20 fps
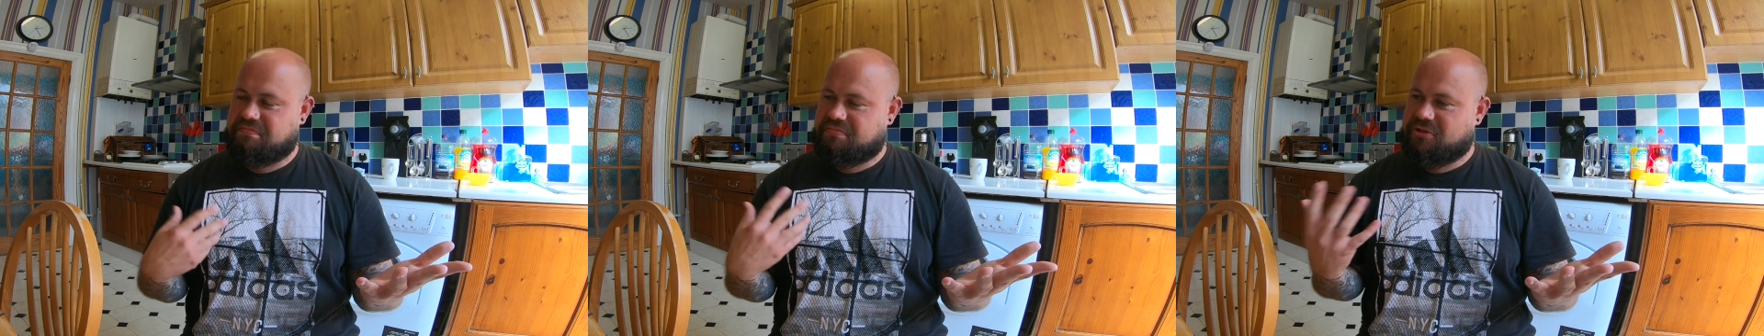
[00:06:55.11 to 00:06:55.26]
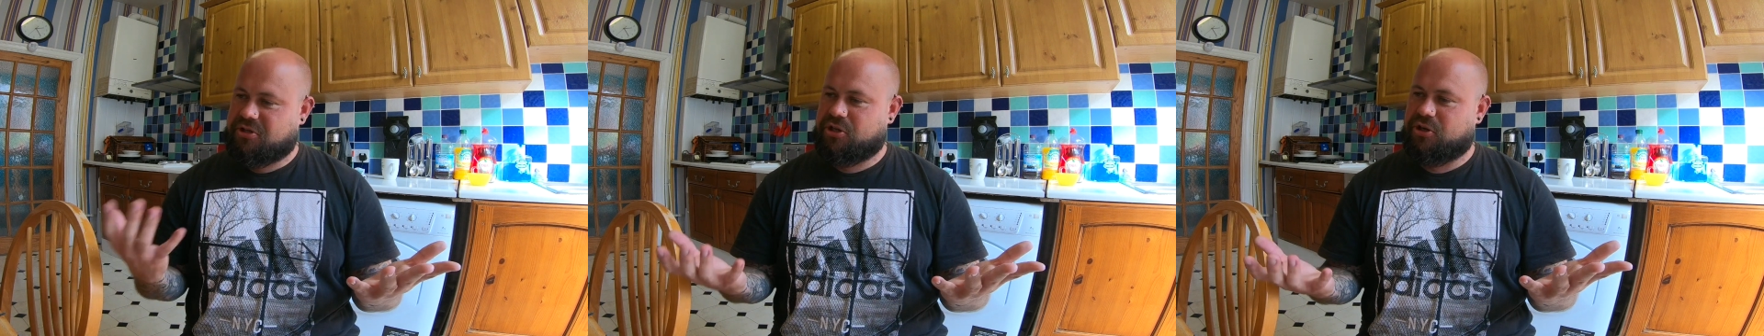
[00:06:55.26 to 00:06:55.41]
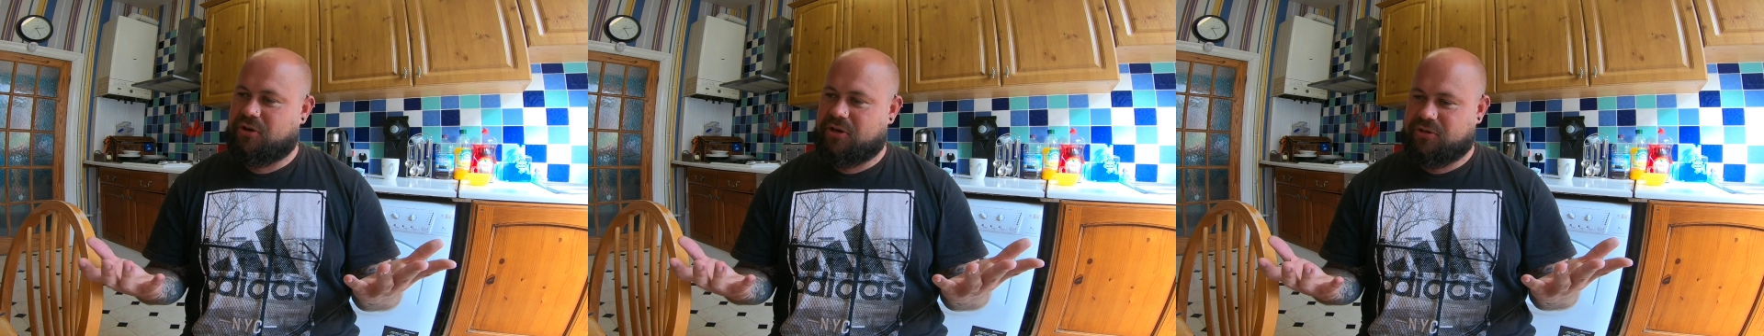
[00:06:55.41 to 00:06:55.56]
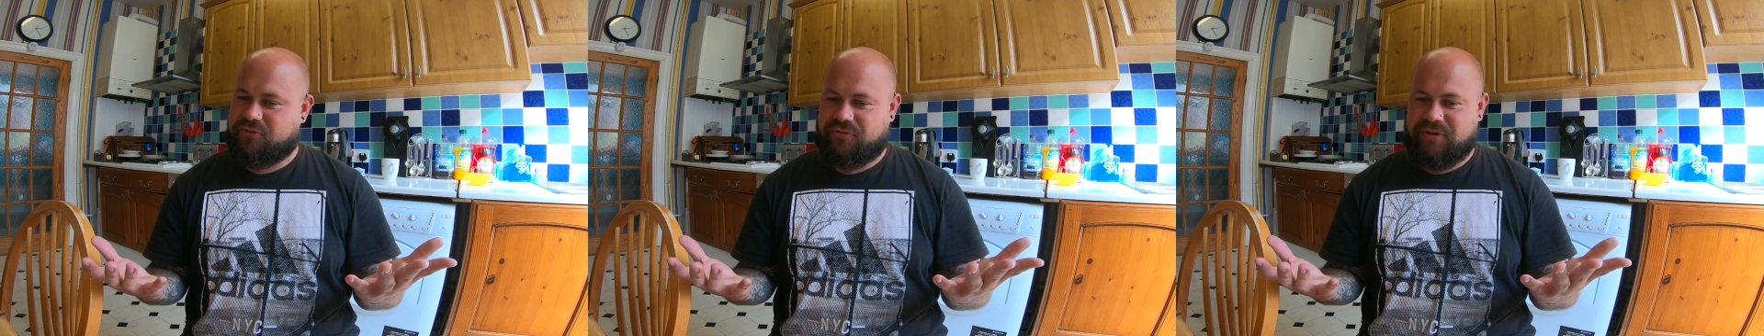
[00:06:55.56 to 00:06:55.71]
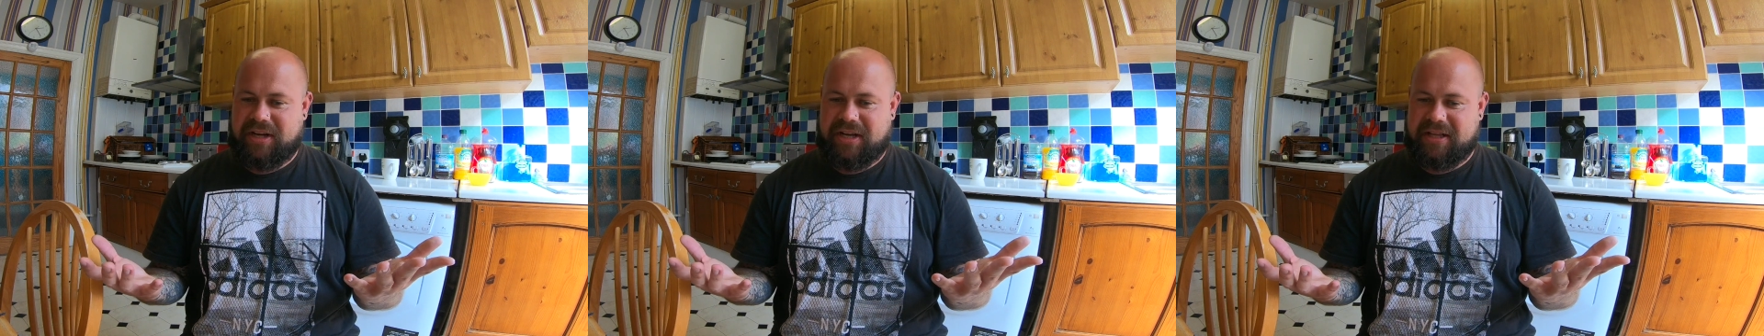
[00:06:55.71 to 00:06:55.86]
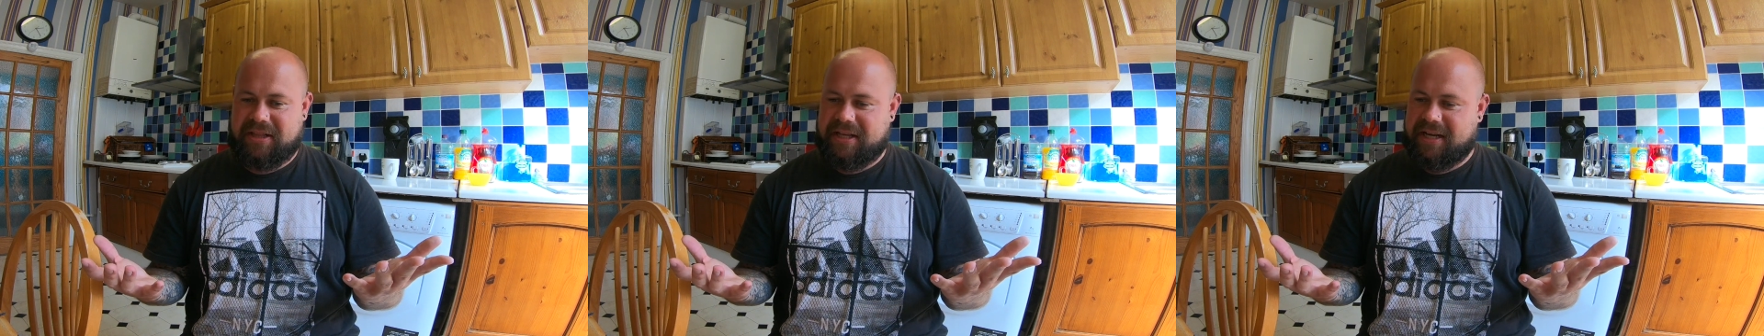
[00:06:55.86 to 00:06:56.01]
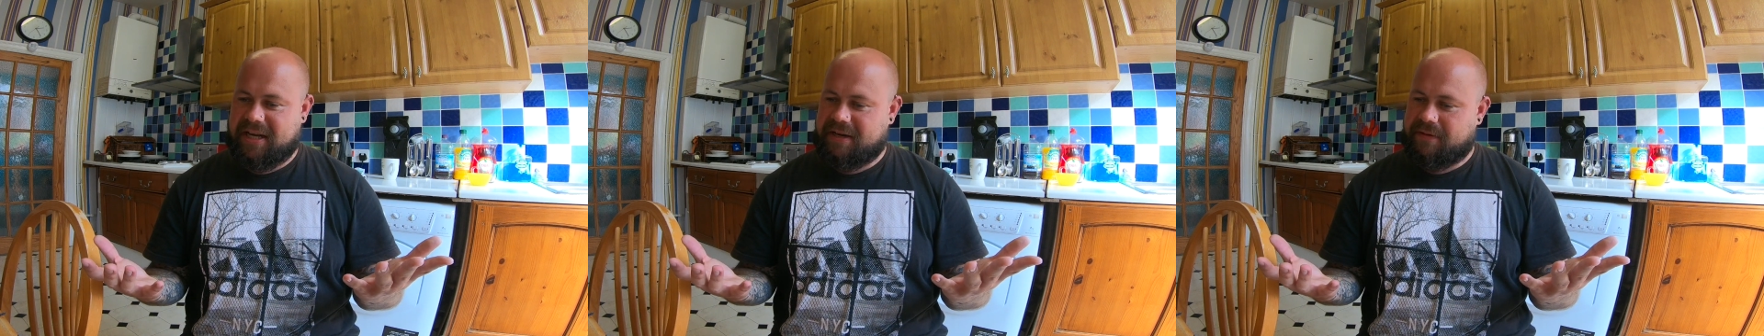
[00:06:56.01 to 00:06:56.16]
choice
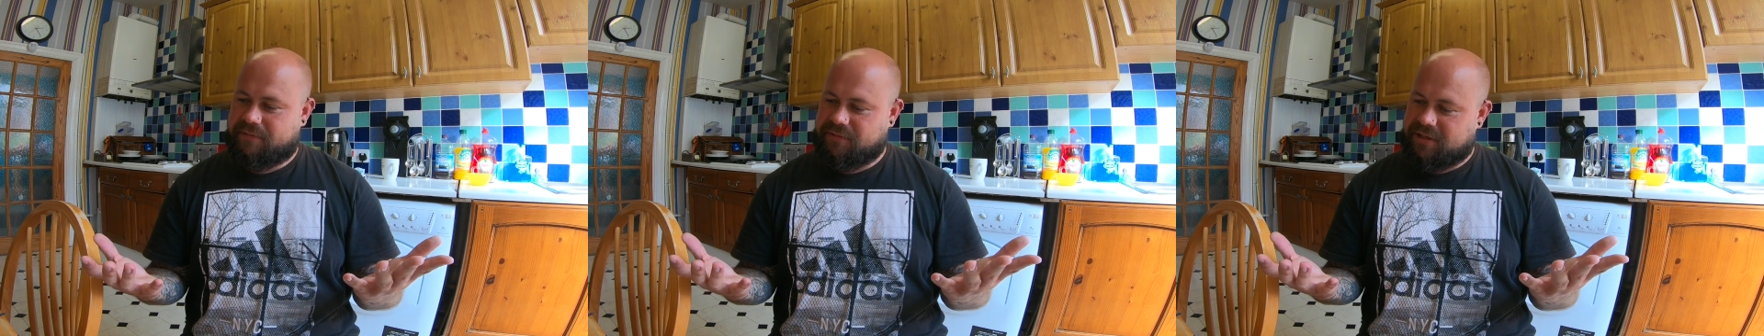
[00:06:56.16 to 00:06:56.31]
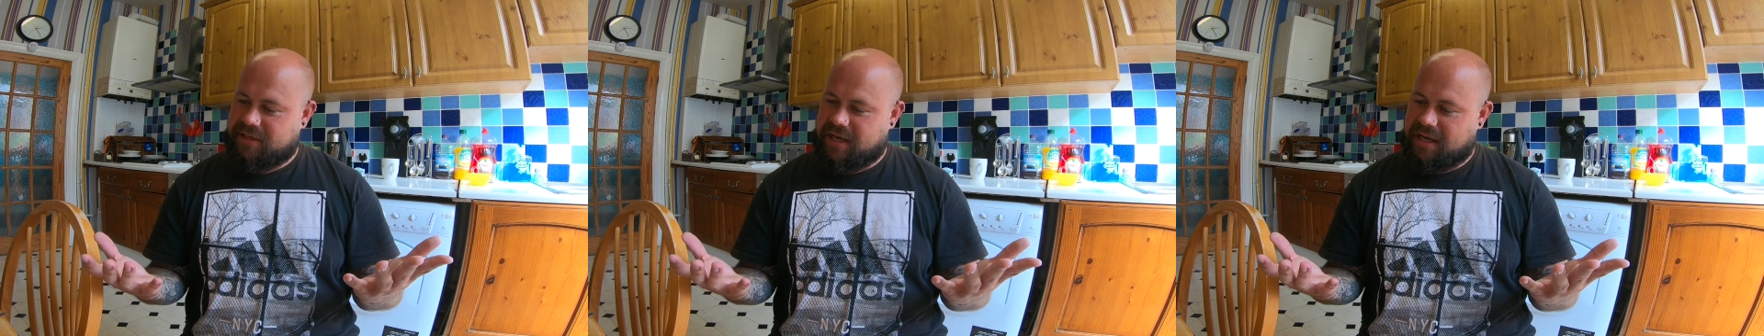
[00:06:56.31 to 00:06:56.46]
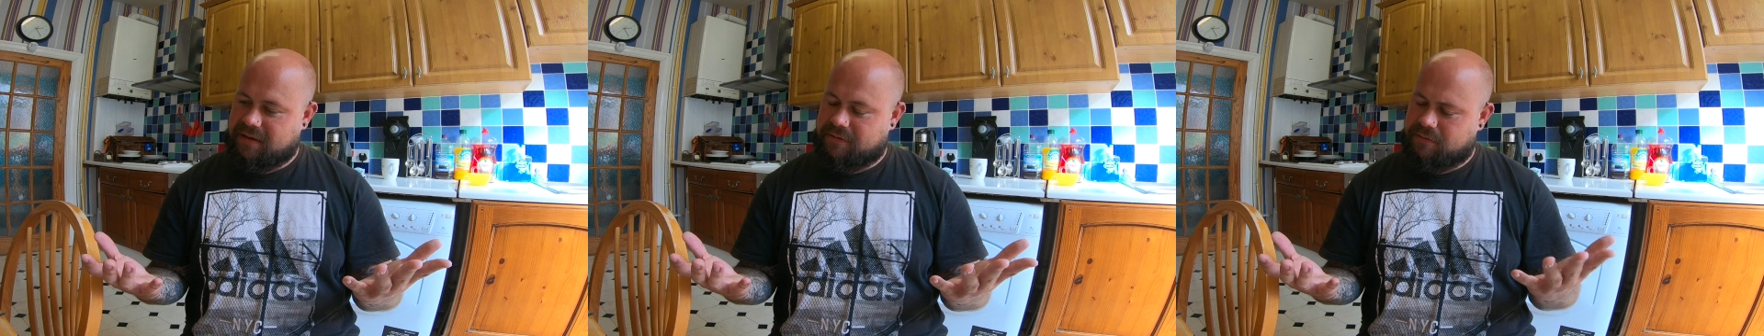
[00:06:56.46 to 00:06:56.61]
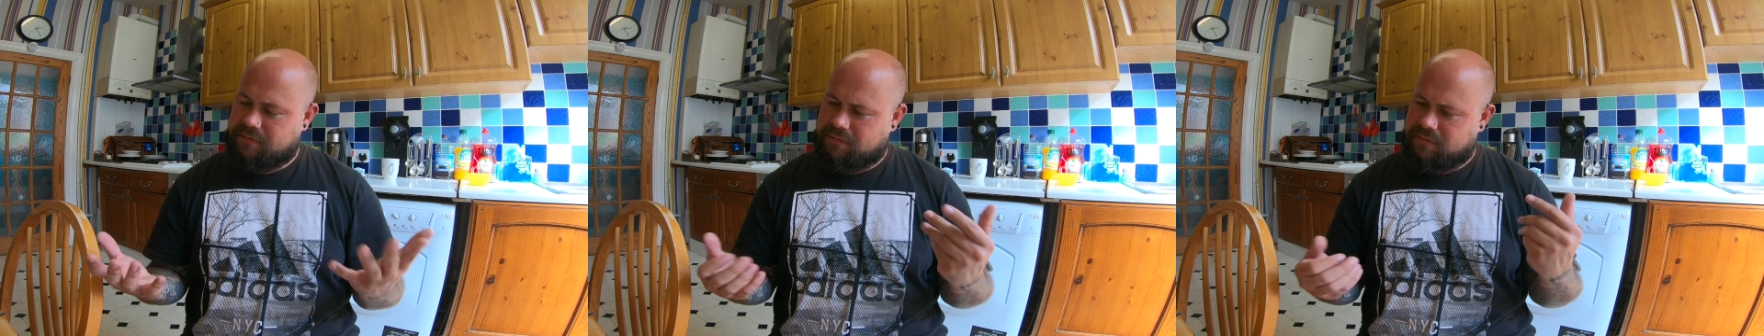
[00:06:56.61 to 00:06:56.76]
really. And it was like,